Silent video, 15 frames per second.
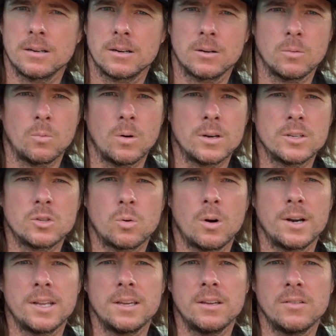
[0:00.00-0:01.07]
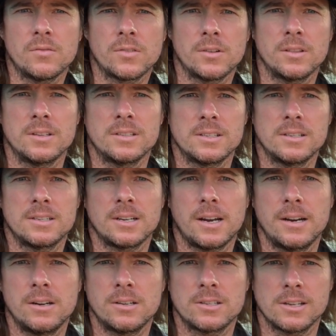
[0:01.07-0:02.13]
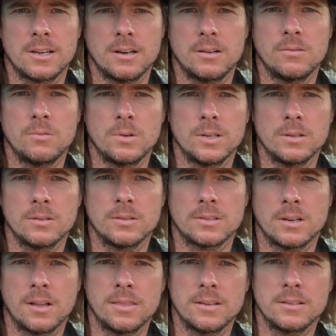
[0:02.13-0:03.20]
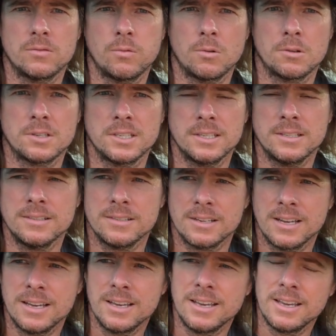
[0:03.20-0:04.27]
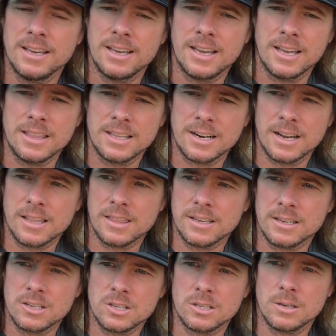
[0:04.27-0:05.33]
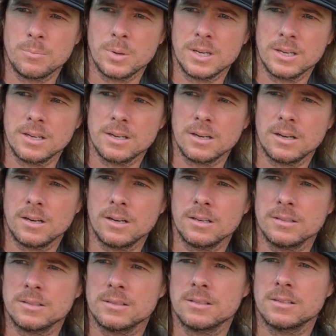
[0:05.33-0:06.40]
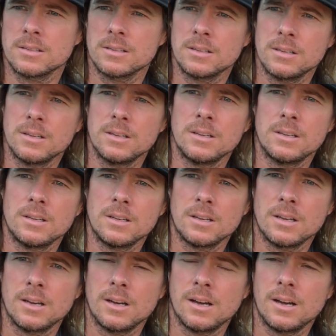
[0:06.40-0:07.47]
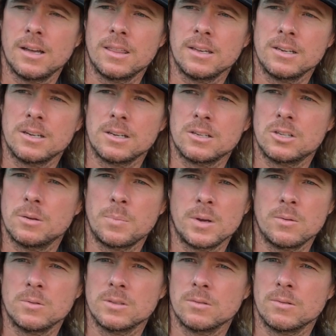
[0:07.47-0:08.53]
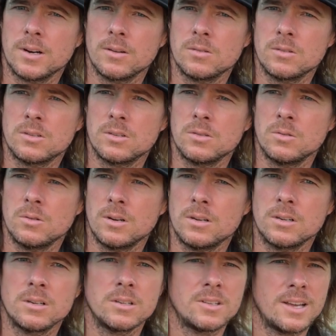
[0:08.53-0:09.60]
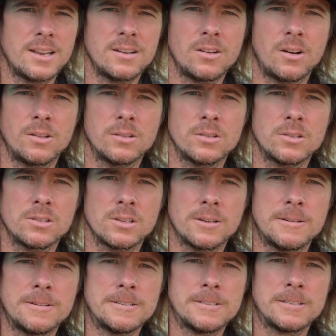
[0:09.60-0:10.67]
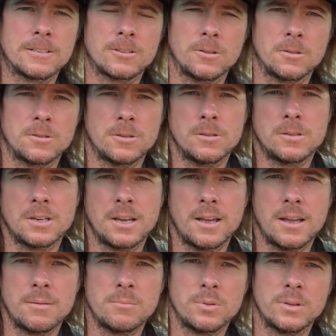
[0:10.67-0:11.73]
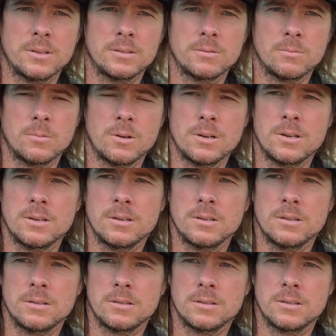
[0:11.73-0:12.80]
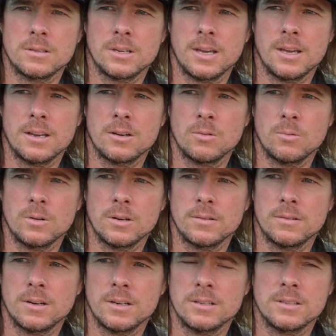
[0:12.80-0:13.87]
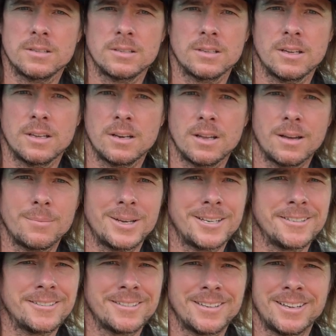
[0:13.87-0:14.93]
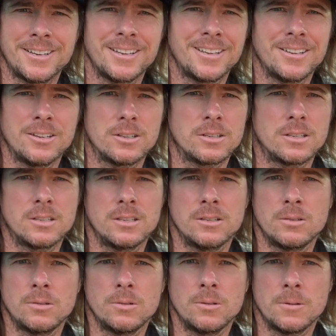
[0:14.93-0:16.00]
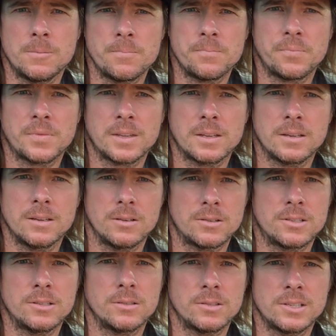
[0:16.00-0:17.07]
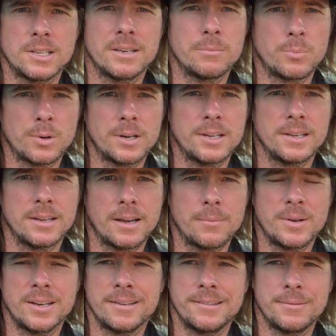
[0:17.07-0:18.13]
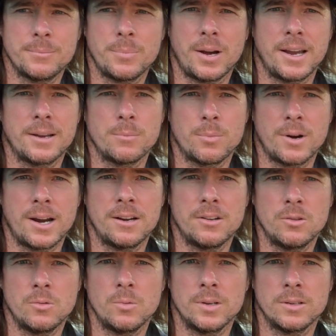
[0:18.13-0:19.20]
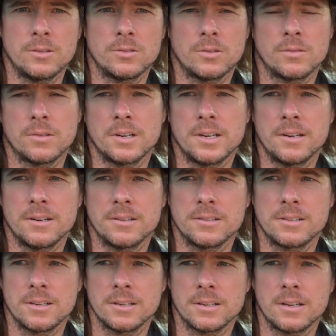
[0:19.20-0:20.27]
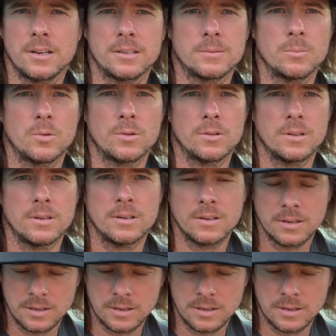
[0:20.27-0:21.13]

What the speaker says: or 120 for this entire set of wheels on these 14s, and then I think shipping cost, shipping was around $210. So 210 plus 110 10 or whatever I just said, I mean, you're still sitting pretty. I mean, buying brand new wheels over here is going to cost more than